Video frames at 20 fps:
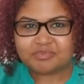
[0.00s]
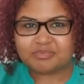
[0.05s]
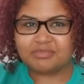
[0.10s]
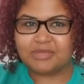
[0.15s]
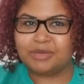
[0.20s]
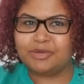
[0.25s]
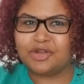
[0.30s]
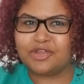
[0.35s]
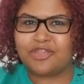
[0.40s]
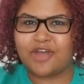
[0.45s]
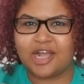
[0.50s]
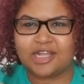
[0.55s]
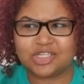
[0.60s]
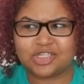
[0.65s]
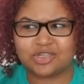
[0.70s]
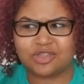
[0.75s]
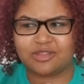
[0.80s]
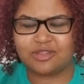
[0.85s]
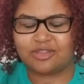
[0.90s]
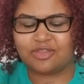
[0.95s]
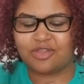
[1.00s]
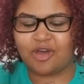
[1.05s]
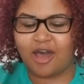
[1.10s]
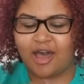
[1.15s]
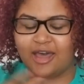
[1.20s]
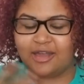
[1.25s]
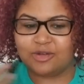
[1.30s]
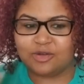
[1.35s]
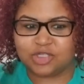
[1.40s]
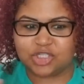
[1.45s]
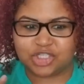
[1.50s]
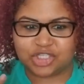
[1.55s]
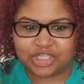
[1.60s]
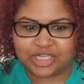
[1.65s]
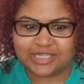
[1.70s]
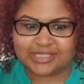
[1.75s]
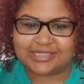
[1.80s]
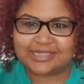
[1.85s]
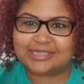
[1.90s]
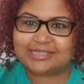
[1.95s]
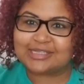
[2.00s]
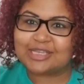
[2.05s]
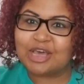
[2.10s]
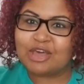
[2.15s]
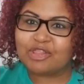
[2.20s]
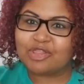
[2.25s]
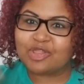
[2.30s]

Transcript: Maybe your thought, the thought, Jesus,